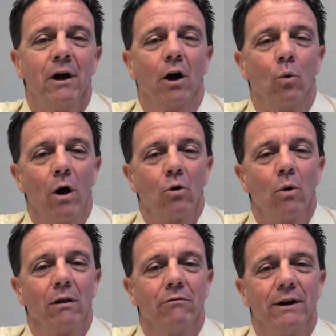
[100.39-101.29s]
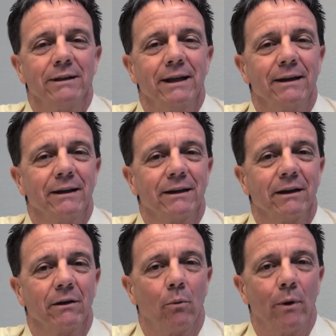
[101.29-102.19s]
A well-qualified tenant
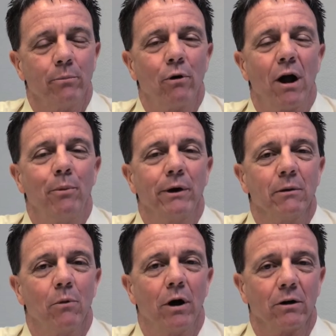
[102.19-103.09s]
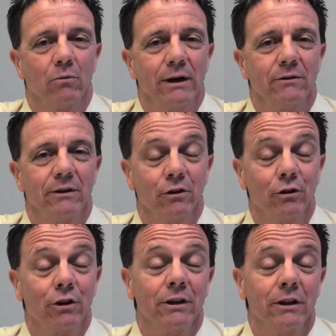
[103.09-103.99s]
can rent a property at market rates in
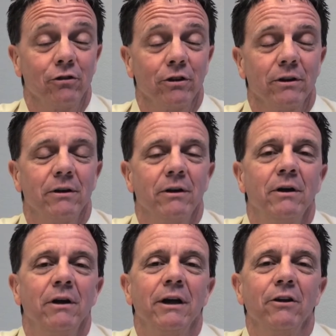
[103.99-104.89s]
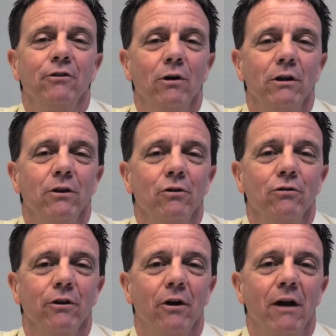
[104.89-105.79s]
good condition. It's only those
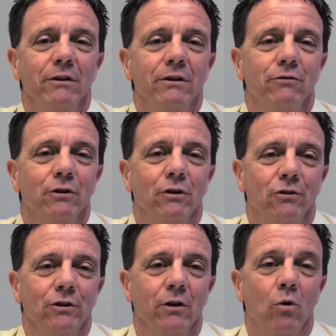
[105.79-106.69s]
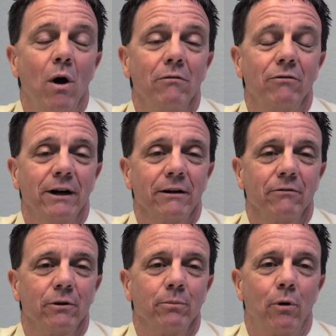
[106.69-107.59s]
that are having difficulty qualifying
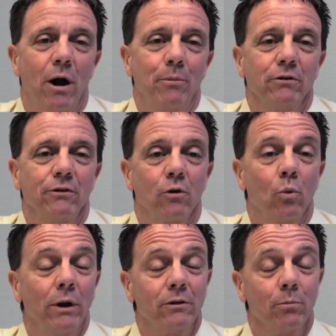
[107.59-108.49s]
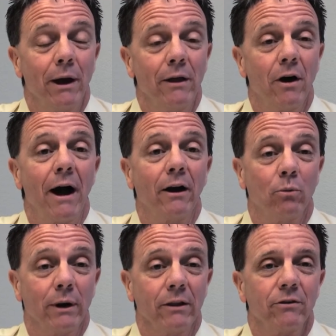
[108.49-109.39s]
for properties that are willing to pay the higher
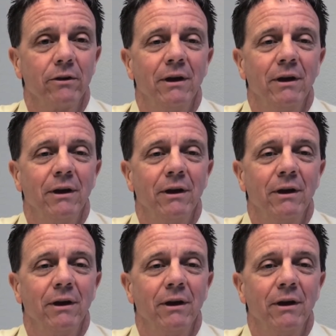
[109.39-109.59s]
rents.